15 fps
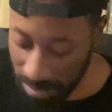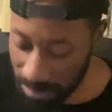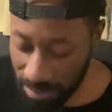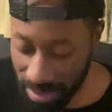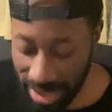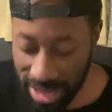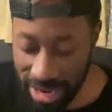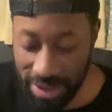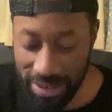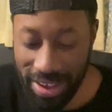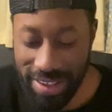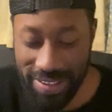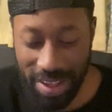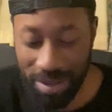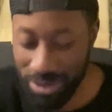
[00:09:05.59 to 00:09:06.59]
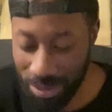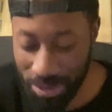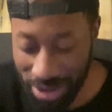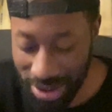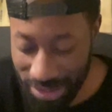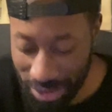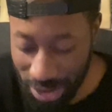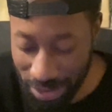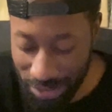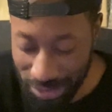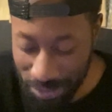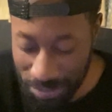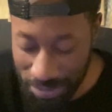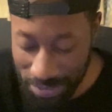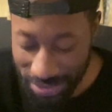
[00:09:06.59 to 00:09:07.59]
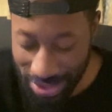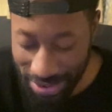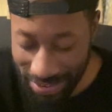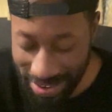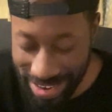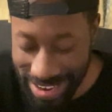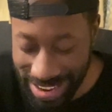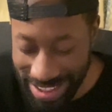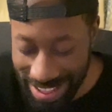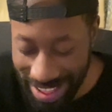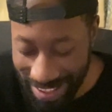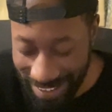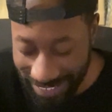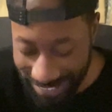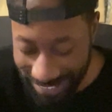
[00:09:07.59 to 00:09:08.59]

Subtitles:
But anyway, so I'm trying to write to see what people say right now.